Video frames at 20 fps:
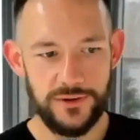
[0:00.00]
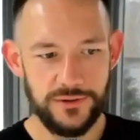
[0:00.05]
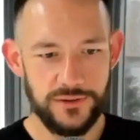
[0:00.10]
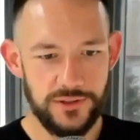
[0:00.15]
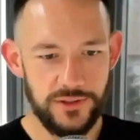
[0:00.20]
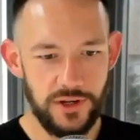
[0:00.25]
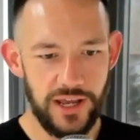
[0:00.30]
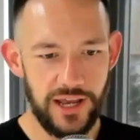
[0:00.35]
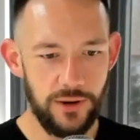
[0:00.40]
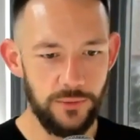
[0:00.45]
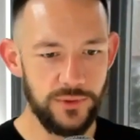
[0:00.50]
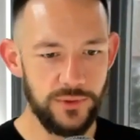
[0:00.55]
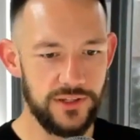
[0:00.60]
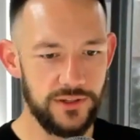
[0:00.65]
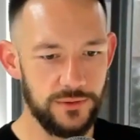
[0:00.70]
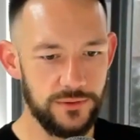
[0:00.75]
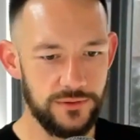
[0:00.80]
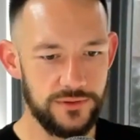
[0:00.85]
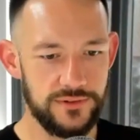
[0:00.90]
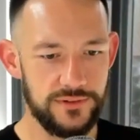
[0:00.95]
how we
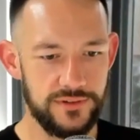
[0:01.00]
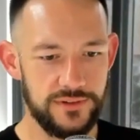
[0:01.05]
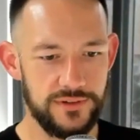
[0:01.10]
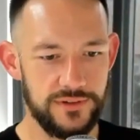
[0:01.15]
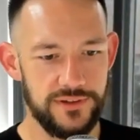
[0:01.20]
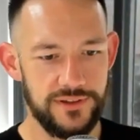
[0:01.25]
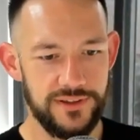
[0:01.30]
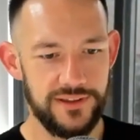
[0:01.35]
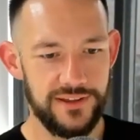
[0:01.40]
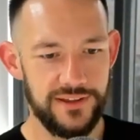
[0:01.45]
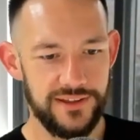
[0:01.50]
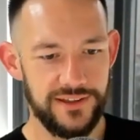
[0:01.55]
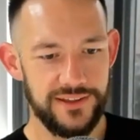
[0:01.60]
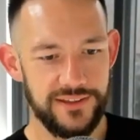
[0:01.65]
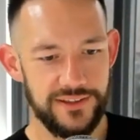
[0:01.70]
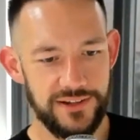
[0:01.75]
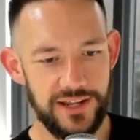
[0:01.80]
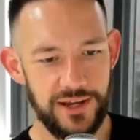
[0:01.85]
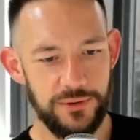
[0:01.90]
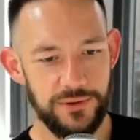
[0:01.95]
do.
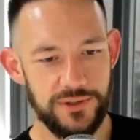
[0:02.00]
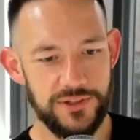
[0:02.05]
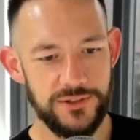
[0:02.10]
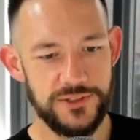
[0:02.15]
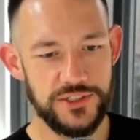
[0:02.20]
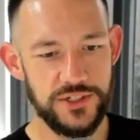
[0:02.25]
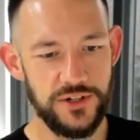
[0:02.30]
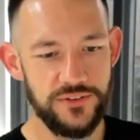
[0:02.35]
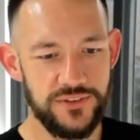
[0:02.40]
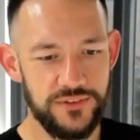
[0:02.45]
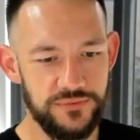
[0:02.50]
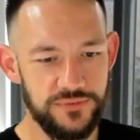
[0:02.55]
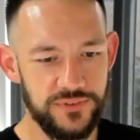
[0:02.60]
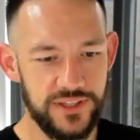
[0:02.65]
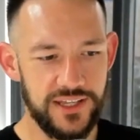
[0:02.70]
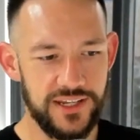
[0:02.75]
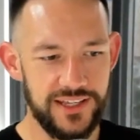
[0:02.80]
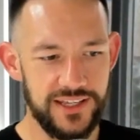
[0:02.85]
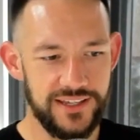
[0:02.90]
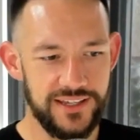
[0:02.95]
You know how we do. Joseph
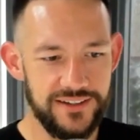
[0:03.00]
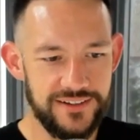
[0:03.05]
Leedy,